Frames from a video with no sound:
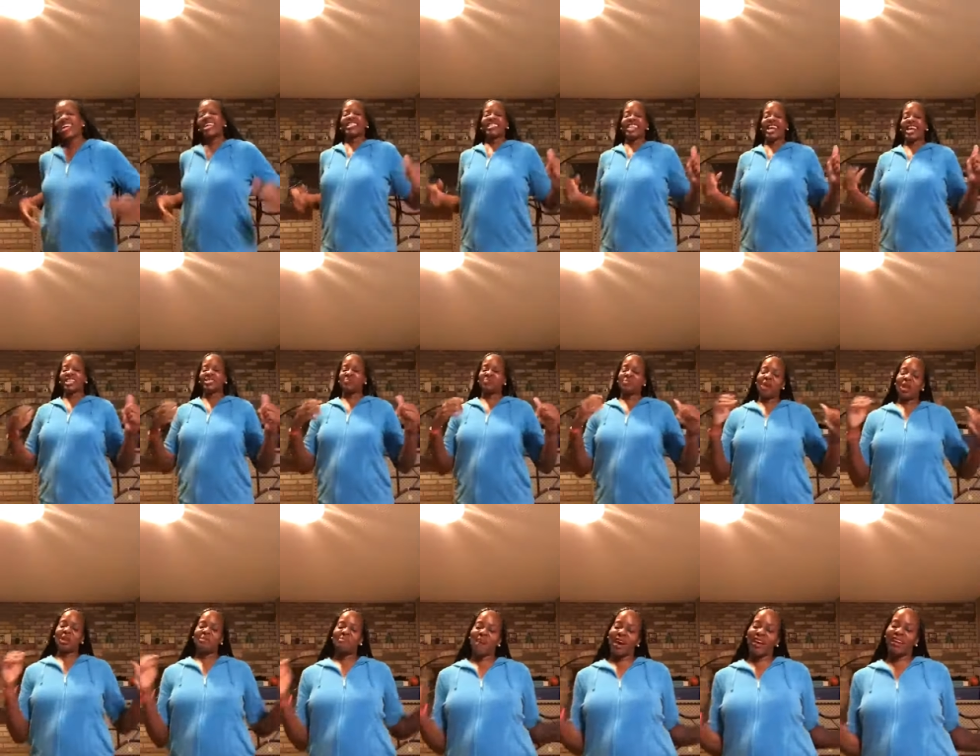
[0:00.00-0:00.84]
That's
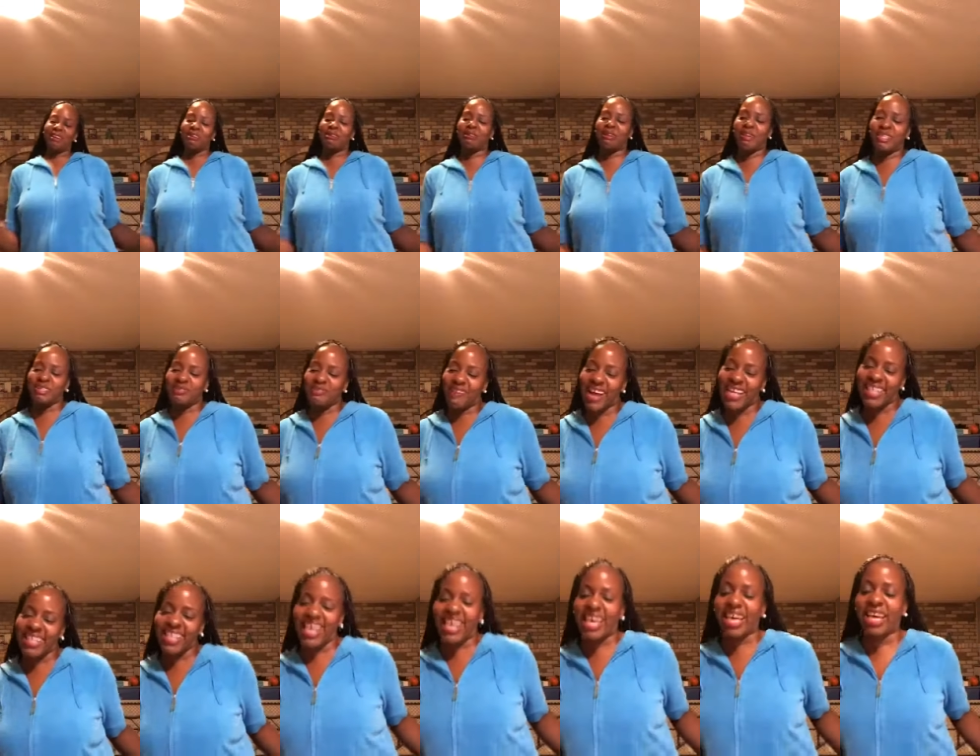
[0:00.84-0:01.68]
one of my daughters
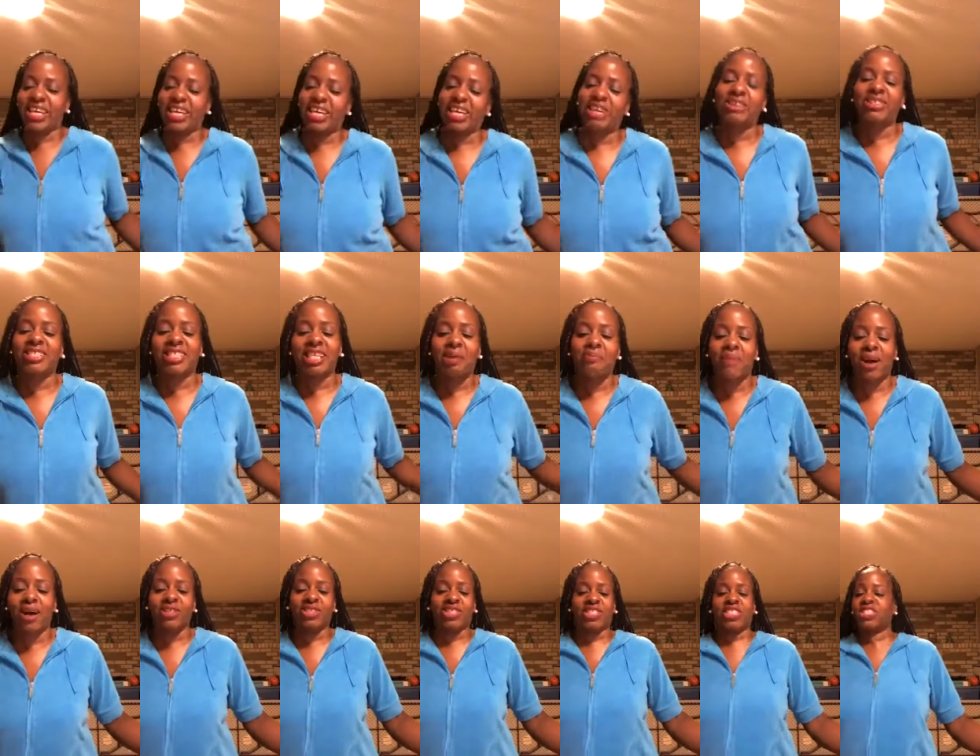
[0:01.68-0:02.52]
right there. Kids talking
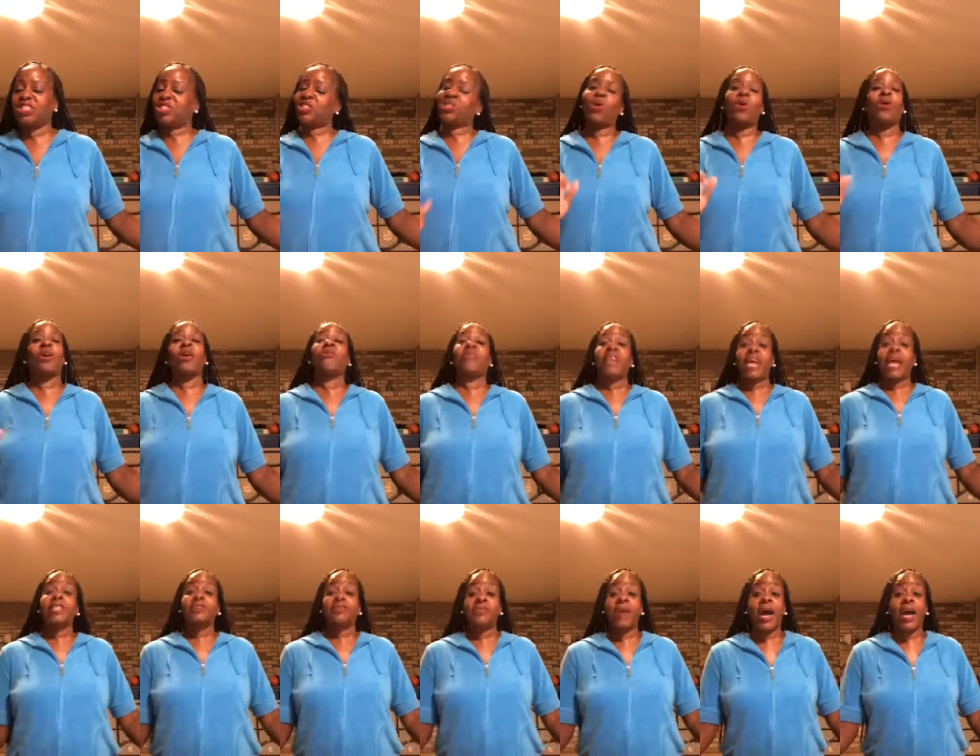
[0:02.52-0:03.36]
about she showed on.
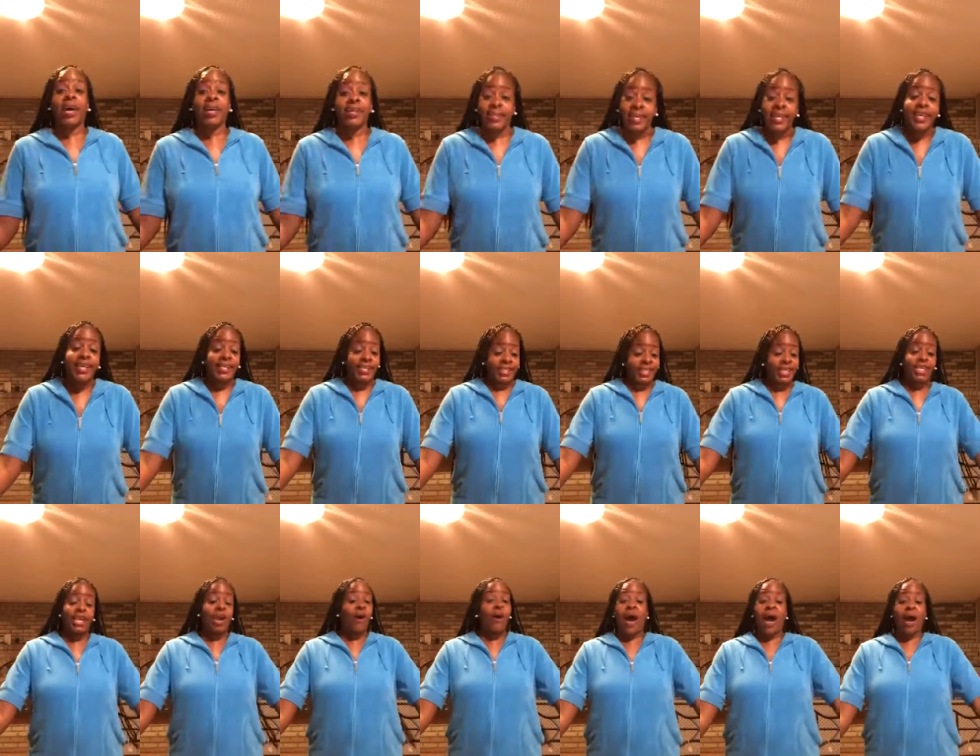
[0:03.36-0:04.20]
That's right.
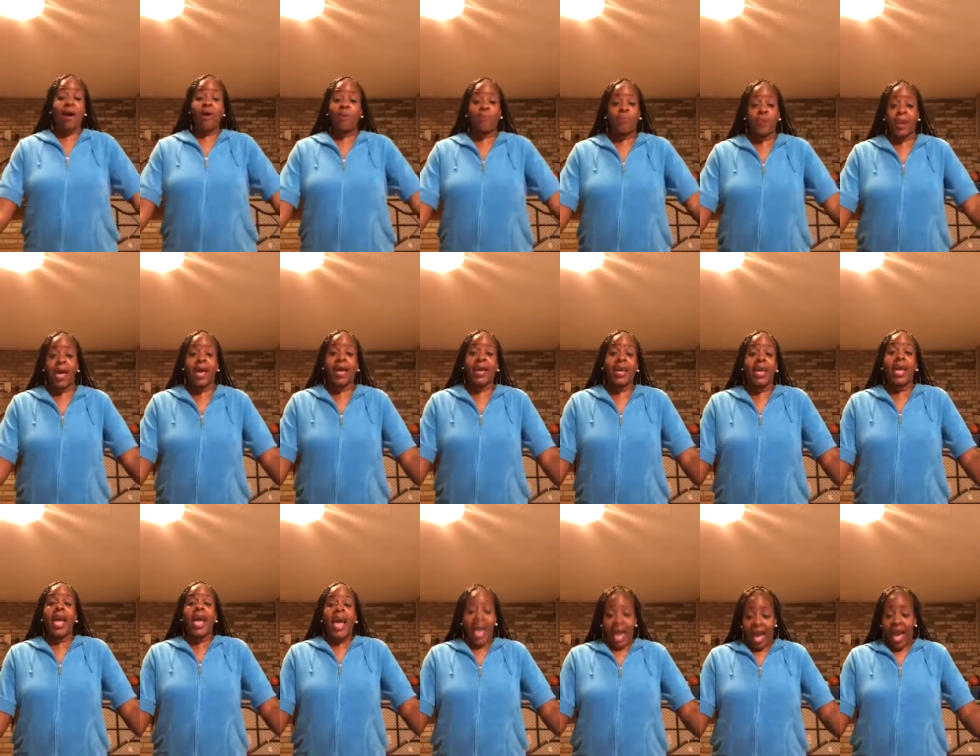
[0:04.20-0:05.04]
She know I don't
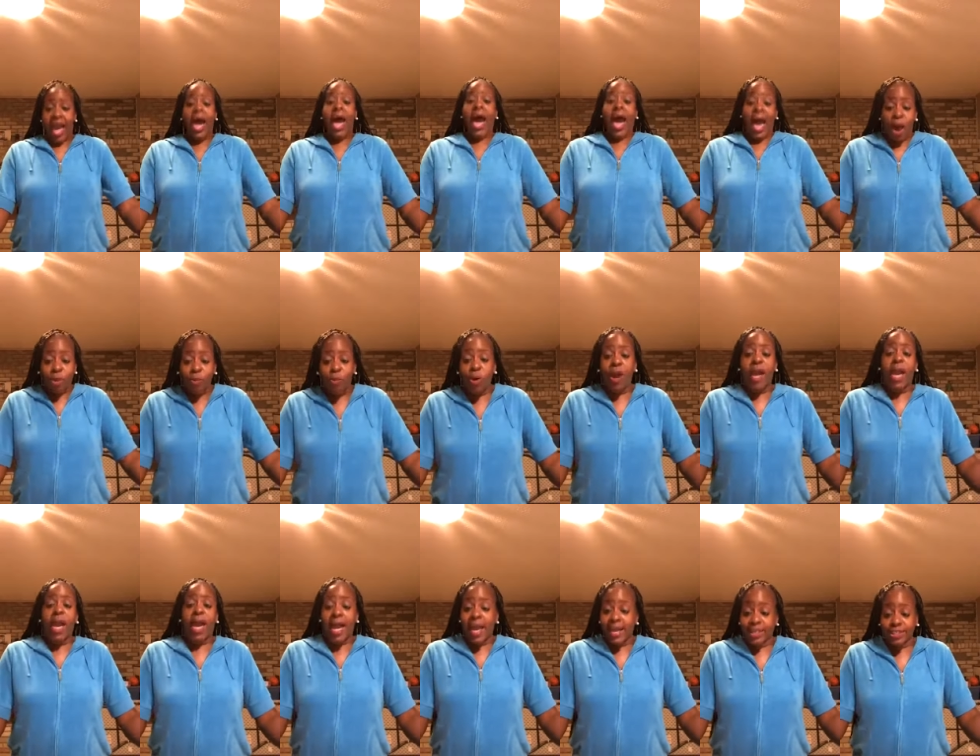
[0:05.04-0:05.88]
play. I, I will
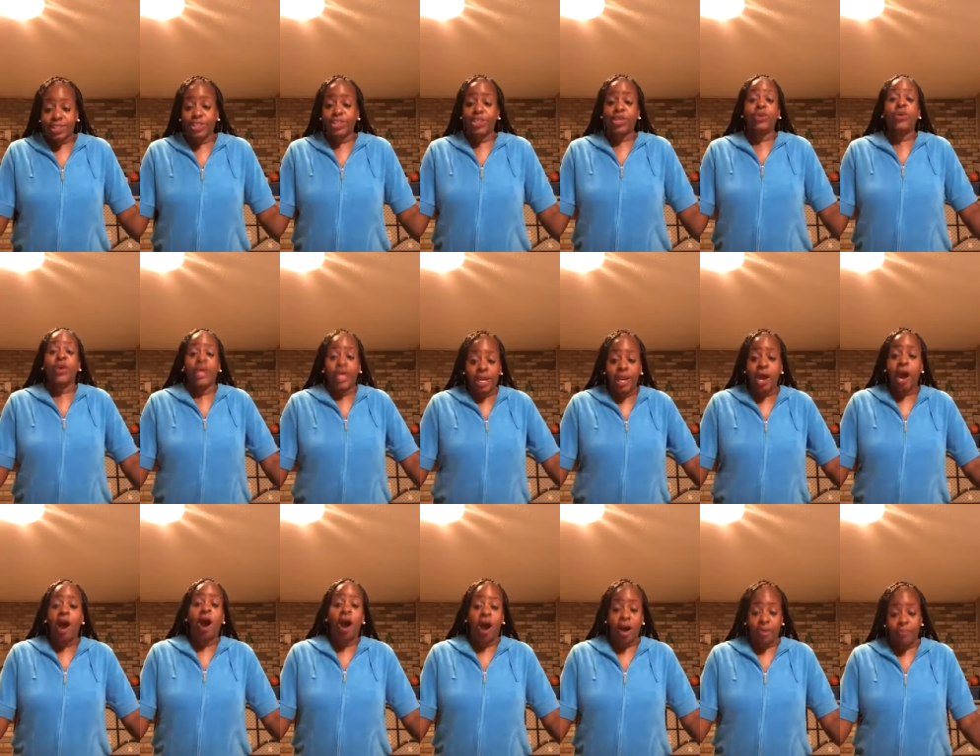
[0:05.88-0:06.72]
ask you in
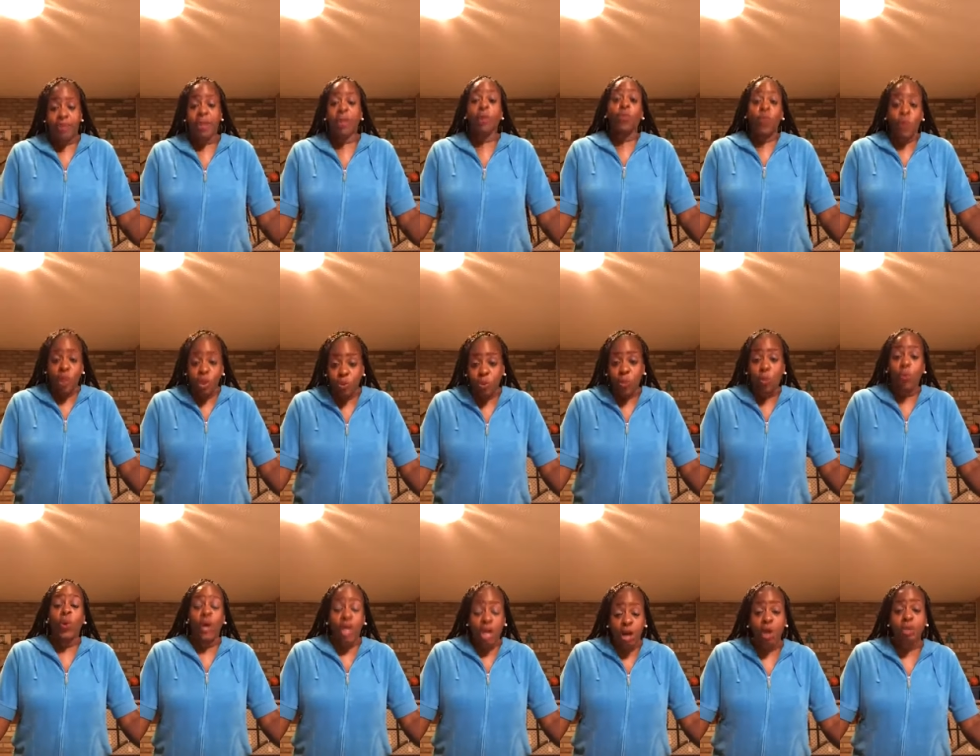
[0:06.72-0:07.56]
a heartbeat. We
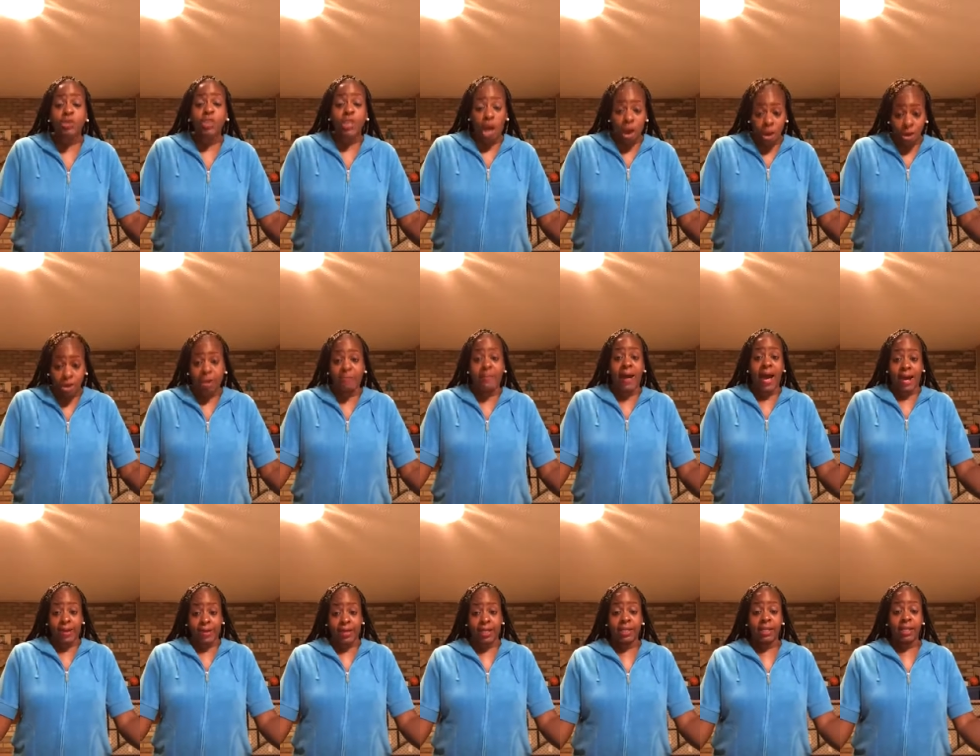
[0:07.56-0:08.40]
we gonna talk
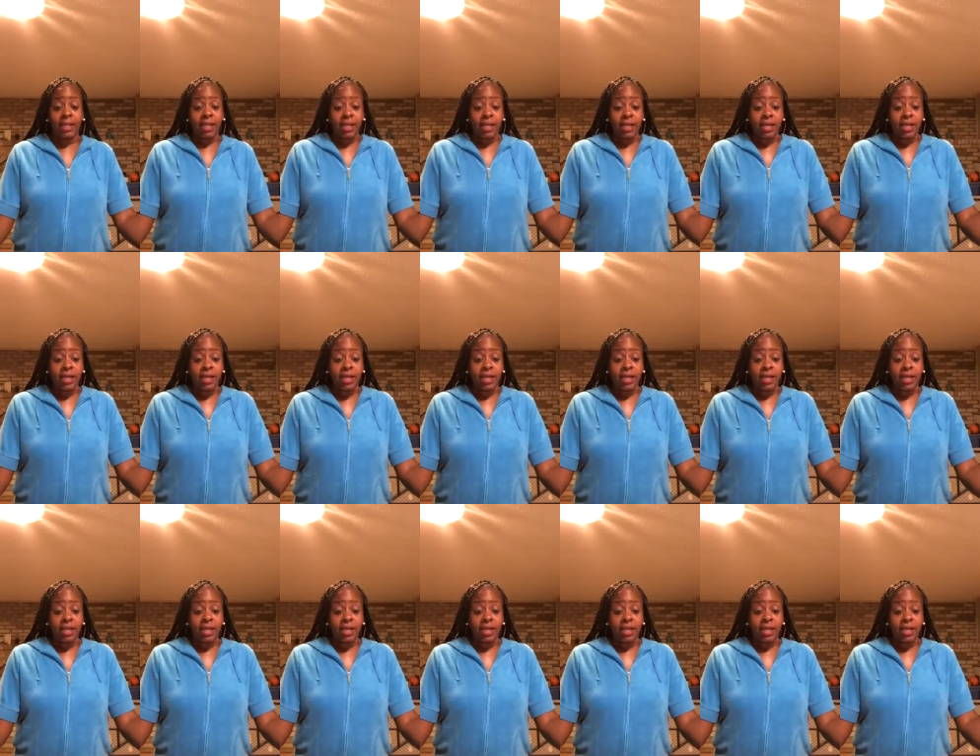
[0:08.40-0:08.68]
about it.